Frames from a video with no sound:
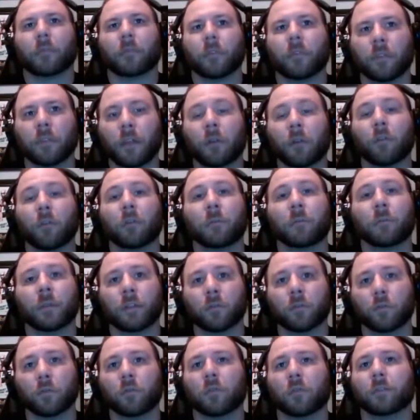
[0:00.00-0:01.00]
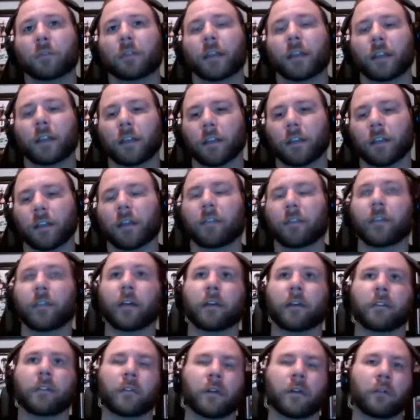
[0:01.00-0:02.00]
That would be cool if they could.
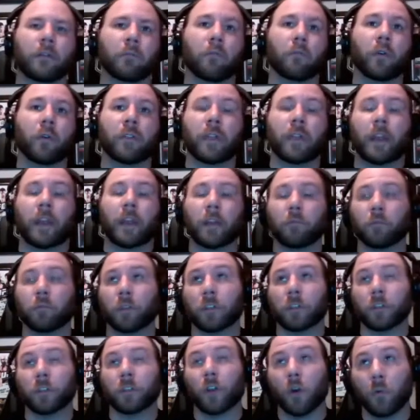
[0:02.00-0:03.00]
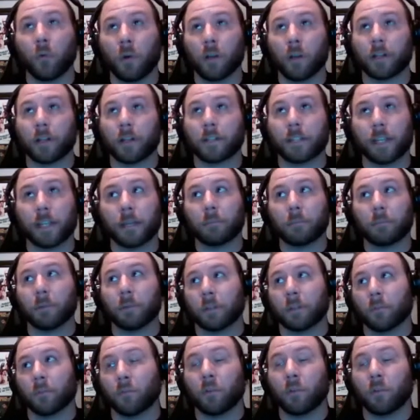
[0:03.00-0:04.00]
And one that I really don't want to see,
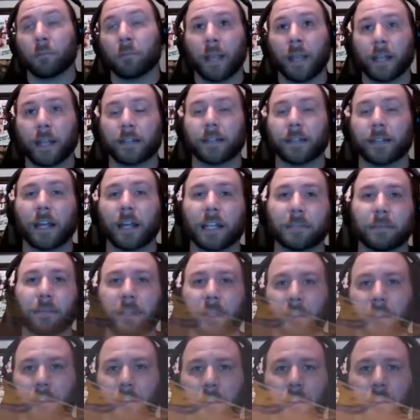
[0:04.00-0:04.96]
but would make sense because the